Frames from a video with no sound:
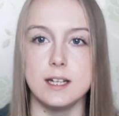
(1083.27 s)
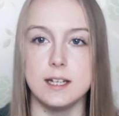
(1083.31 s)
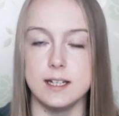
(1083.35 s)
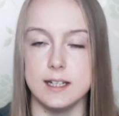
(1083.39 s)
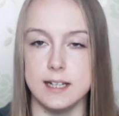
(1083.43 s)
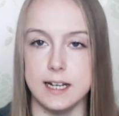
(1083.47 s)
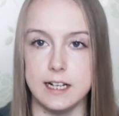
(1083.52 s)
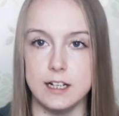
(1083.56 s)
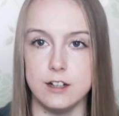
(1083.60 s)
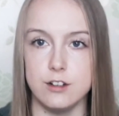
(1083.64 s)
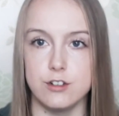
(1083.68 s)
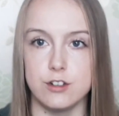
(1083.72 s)

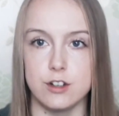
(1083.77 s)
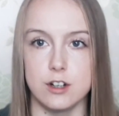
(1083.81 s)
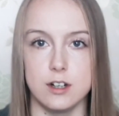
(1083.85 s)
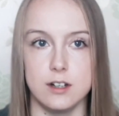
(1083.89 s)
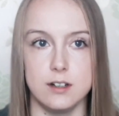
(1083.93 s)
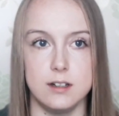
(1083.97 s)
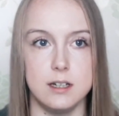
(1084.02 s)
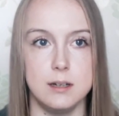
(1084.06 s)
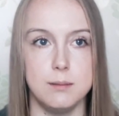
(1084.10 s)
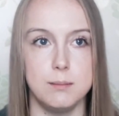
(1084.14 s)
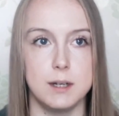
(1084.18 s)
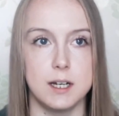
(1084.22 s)
nature, a
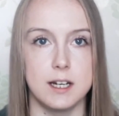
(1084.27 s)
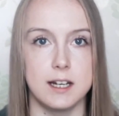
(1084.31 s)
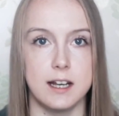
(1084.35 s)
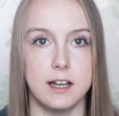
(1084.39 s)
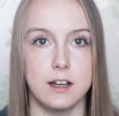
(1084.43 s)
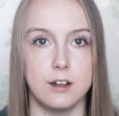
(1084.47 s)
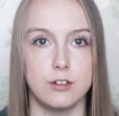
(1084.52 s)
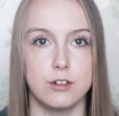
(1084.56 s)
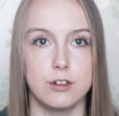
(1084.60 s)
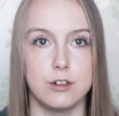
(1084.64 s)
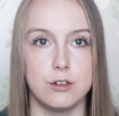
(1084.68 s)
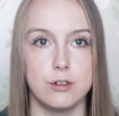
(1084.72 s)
deep
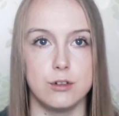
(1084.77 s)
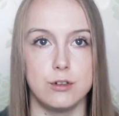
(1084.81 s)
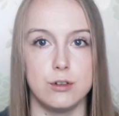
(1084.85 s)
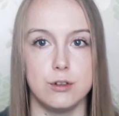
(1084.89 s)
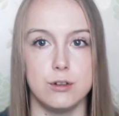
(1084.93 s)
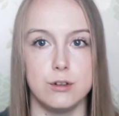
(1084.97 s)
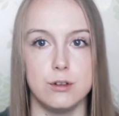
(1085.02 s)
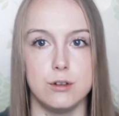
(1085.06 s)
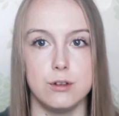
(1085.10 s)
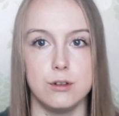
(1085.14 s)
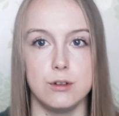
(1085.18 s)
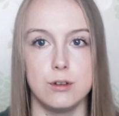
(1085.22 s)
connection
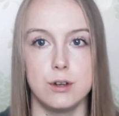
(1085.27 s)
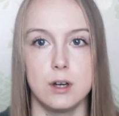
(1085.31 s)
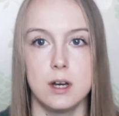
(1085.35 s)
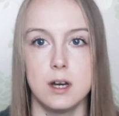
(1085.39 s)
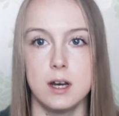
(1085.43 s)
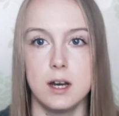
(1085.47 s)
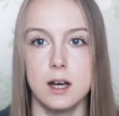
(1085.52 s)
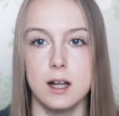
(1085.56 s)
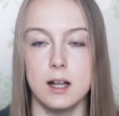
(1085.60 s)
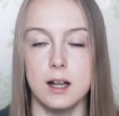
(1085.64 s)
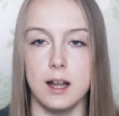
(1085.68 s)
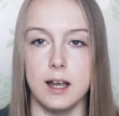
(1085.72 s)
to
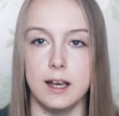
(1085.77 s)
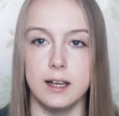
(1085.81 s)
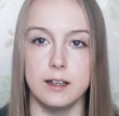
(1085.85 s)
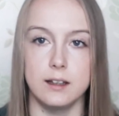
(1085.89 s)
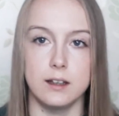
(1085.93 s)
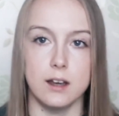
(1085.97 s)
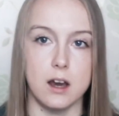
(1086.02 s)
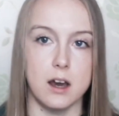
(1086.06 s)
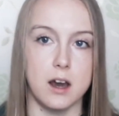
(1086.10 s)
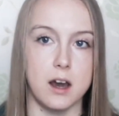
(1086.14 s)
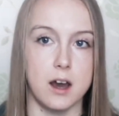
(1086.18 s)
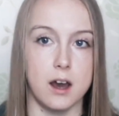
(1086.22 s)
like
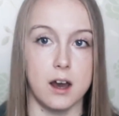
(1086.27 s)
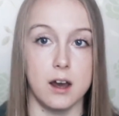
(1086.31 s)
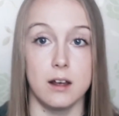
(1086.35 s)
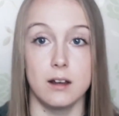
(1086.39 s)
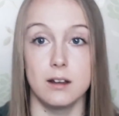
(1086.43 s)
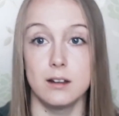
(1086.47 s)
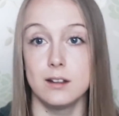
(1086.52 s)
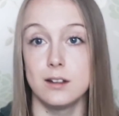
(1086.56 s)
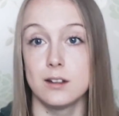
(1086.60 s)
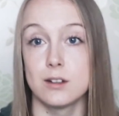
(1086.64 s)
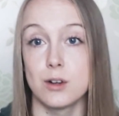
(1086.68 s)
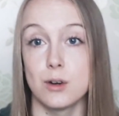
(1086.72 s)
uh,
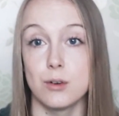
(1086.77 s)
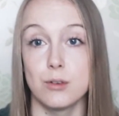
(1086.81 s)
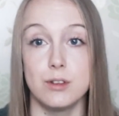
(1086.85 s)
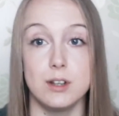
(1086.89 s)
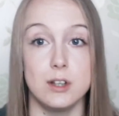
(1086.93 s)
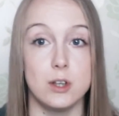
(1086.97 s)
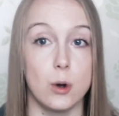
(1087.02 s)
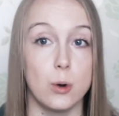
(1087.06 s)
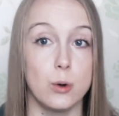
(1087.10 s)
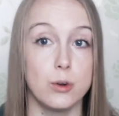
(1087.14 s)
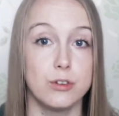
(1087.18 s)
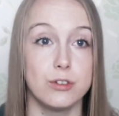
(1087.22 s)
you know
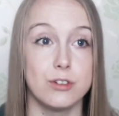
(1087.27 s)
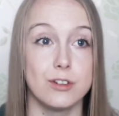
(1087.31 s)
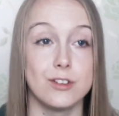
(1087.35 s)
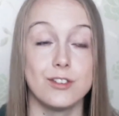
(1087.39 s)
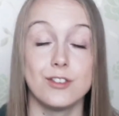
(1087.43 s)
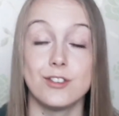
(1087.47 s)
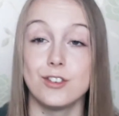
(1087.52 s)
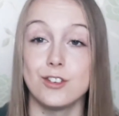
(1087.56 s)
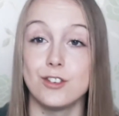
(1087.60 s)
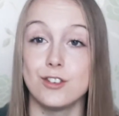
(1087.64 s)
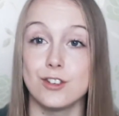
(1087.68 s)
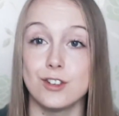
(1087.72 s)
the
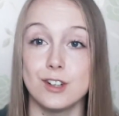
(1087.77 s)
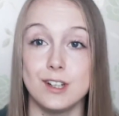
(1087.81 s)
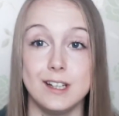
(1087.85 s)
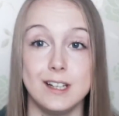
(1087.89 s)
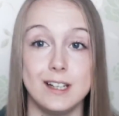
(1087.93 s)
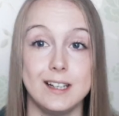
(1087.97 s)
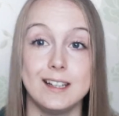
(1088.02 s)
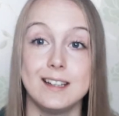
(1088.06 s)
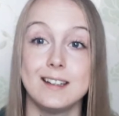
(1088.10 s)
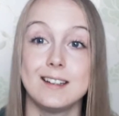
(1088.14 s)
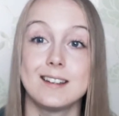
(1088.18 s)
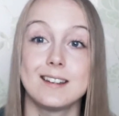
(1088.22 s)
oceans, the
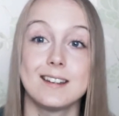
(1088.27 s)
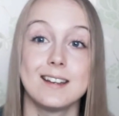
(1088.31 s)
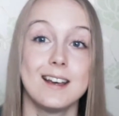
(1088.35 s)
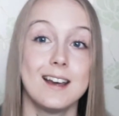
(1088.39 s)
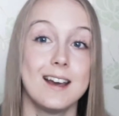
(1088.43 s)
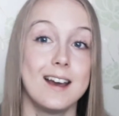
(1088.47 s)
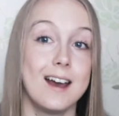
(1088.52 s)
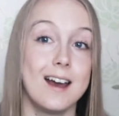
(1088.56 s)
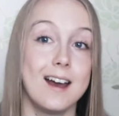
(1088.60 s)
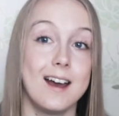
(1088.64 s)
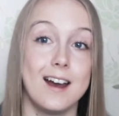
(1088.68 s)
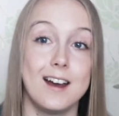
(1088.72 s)
trees,
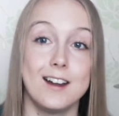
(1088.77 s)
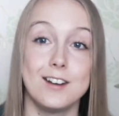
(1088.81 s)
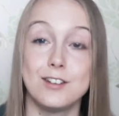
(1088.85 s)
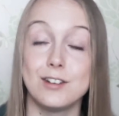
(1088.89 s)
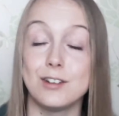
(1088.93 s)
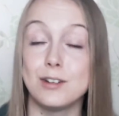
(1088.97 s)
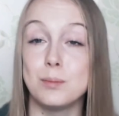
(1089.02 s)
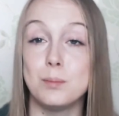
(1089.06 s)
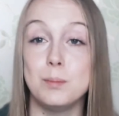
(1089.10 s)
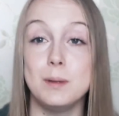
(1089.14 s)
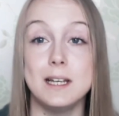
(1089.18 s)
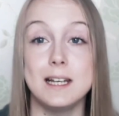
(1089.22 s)
uh,
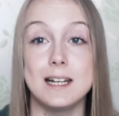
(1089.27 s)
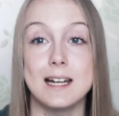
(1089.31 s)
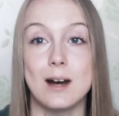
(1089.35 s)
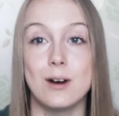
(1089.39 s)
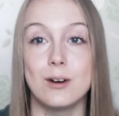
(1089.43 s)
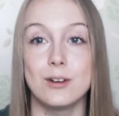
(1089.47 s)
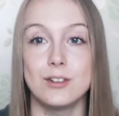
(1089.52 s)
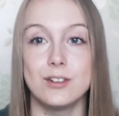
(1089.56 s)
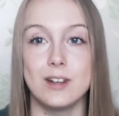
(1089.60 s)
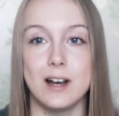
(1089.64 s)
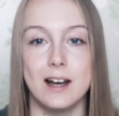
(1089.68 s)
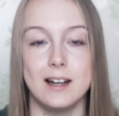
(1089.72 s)
just being
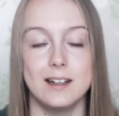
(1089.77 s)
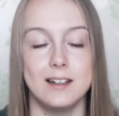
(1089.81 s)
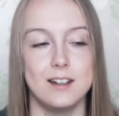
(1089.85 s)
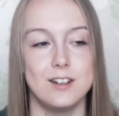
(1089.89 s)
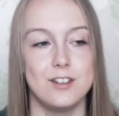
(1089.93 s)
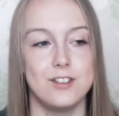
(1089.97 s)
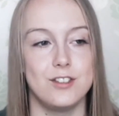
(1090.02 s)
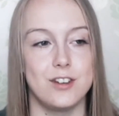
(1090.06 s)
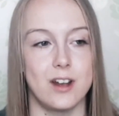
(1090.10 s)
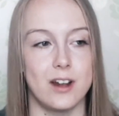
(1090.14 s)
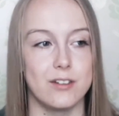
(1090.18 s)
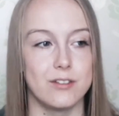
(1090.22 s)
outside
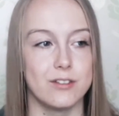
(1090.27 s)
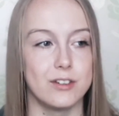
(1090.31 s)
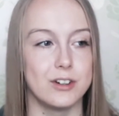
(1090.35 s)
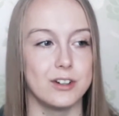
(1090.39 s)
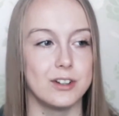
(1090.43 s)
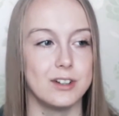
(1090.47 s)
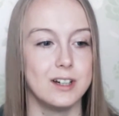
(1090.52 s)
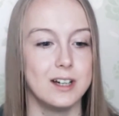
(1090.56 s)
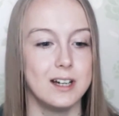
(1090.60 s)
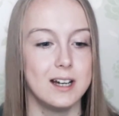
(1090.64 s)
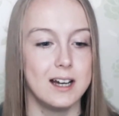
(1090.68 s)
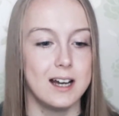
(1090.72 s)
in general.
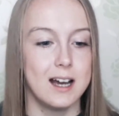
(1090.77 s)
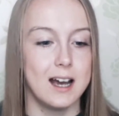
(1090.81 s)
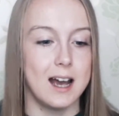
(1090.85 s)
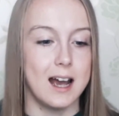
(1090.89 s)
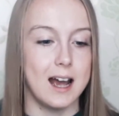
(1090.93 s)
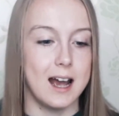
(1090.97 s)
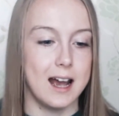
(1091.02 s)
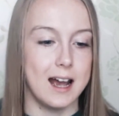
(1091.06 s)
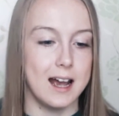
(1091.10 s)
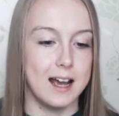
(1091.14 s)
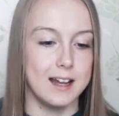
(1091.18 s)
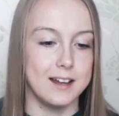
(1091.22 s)

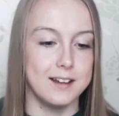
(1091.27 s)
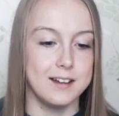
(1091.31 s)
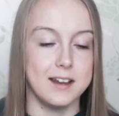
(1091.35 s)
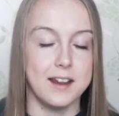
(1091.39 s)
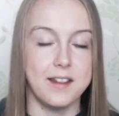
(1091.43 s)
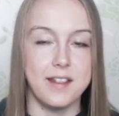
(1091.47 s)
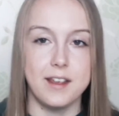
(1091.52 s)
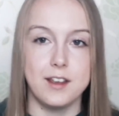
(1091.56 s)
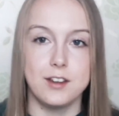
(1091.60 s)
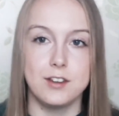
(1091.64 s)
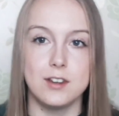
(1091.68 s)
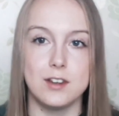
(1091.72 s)
And
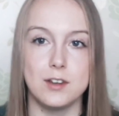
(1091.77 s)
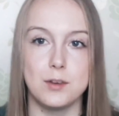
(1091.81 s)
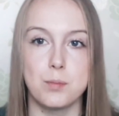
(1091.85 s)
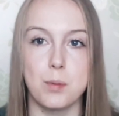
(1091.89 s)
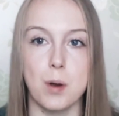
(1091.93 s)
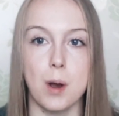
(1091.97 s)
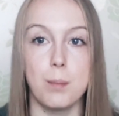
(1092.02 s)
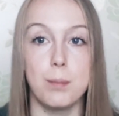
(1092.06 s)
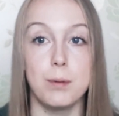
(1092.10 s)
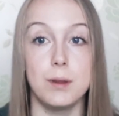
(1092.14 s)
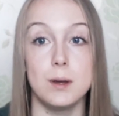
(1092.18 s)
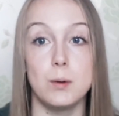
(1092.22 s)
this is
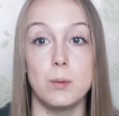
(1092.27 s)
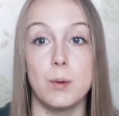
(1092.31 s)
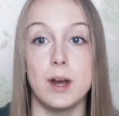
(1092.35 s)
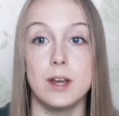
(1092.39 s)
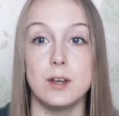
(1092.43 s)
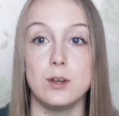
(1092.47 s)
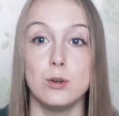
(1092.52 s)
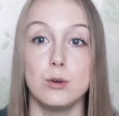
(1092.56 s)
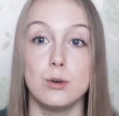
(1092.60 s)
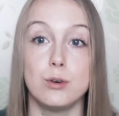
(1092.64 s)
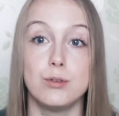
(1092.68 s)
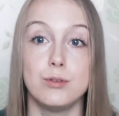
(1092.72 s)
probably where
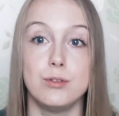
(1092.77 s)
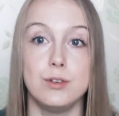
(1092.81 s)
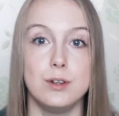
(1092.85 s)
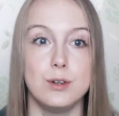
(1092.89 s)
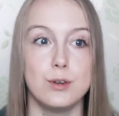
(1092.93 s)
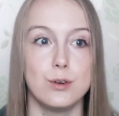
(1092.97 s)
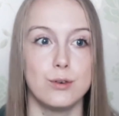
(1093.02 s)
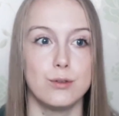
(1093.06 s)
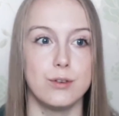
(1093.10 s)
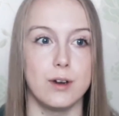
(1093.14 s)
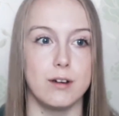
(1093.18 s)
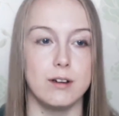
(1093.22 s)
you'll
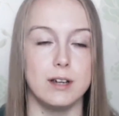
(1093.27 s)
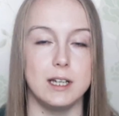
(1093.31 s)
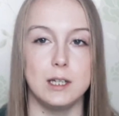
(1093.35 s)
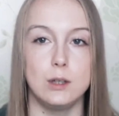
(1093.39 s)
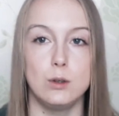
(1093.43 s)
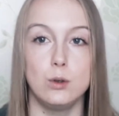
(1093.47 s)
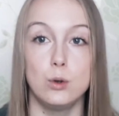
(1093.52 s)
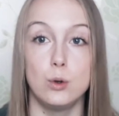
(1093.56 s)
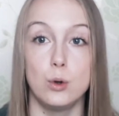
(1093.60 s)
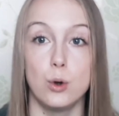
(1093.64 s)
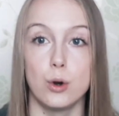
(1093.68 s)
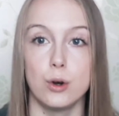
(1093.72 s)
feel very
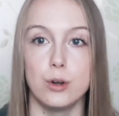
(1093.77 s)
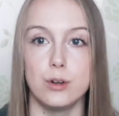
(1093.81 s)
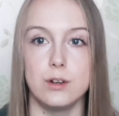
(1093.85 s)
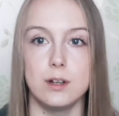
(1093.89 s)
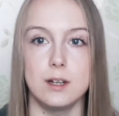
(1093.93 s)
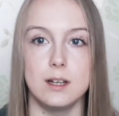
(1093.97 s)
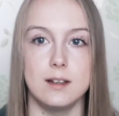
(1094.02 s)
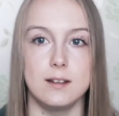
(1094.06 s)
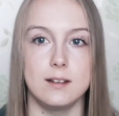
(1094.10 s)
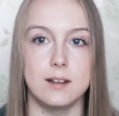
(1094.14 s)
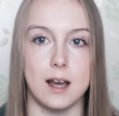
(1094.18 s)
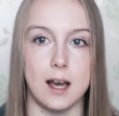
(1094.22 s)
good
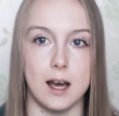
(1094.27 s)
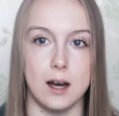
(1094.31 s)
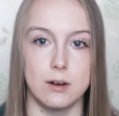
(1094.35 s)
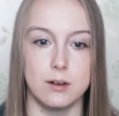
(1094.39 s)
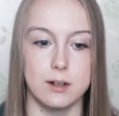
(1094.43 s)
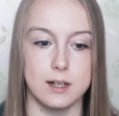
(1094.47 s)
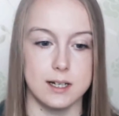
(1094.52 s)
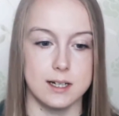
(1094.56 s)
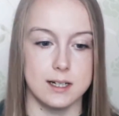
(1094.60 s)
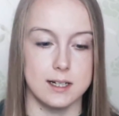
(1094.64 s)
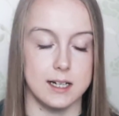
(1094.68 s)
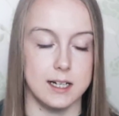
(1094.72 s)
is
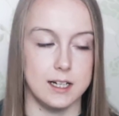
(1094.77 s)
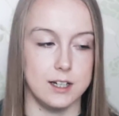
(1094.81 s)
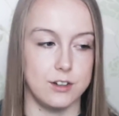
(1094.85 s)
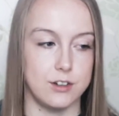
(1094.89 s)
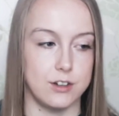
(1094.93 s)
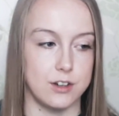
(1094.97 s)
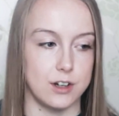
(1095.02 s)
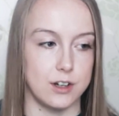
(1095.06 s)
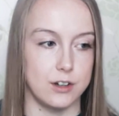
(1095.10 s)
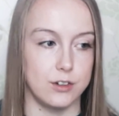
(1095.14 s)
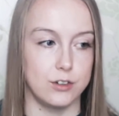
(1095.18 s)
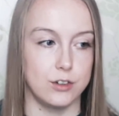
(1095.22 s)
out in
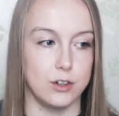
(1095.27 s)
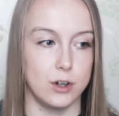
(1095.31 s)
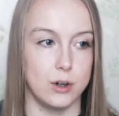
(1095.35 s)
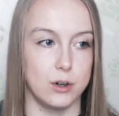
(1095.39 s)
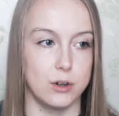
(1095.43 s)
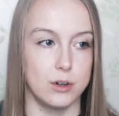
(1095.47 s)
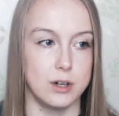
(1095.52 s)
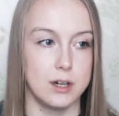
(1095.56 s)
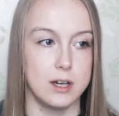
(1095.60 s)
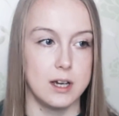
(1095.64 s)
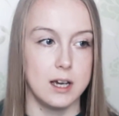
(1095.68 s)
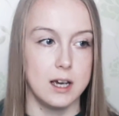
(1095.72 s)
nature.
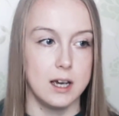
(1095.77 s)
So